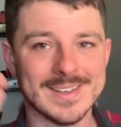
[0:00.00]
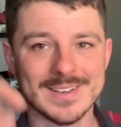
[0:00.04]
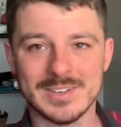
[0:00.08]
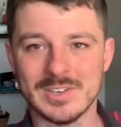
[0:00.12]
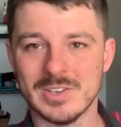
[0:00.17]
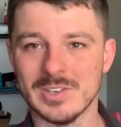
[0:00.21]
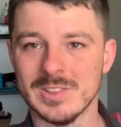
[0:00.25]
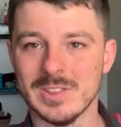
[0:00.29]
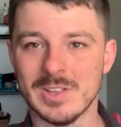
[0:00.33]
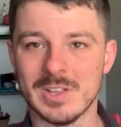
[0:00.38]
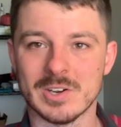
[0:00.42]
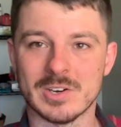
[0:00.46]

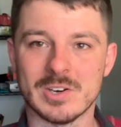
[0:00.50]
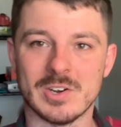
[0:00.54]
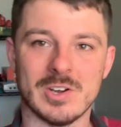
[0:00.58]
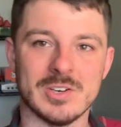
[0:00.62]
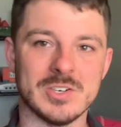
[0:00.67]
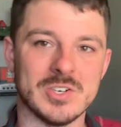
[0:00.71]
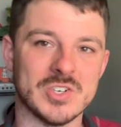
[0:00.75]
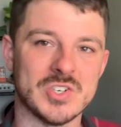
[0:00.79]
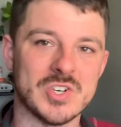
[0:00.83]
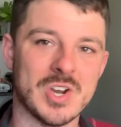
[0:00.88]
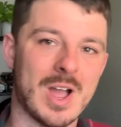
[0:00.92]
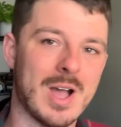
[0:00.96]
Good luck on
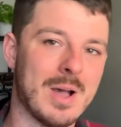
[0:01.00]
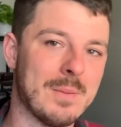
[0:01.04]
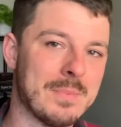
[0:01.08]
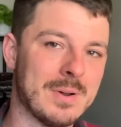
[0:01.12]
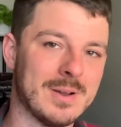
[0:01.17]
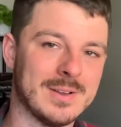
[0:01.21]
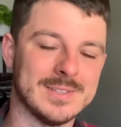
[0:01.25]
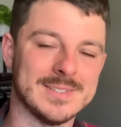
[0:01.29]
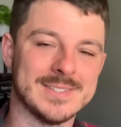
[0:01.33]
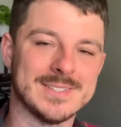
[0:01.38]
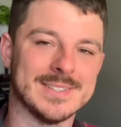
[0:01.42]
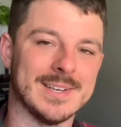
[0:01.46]
your job
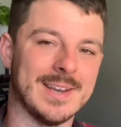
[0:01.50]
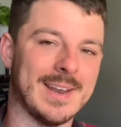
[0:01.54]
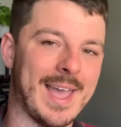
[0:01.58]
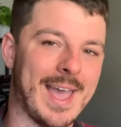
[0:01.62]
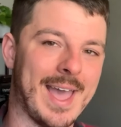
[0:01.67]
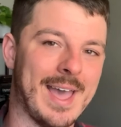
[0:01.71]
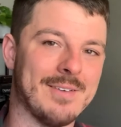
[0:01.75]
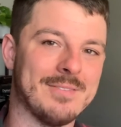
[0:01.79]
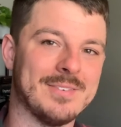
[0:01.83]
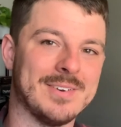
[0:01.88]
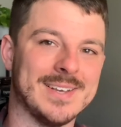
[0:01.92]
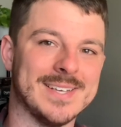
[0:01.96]
hunts and
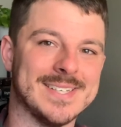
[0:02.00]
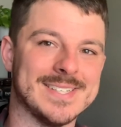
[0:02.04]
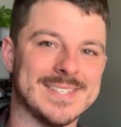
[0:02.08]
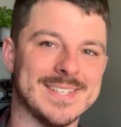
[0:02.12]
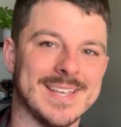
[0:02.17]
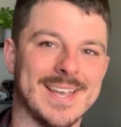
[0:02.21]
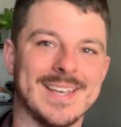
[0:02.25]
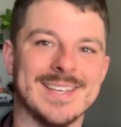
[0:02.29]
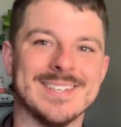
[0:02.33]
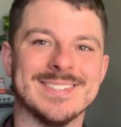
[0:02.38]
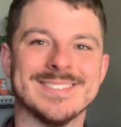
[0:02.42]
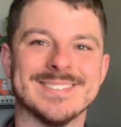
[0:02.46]
have a nice day.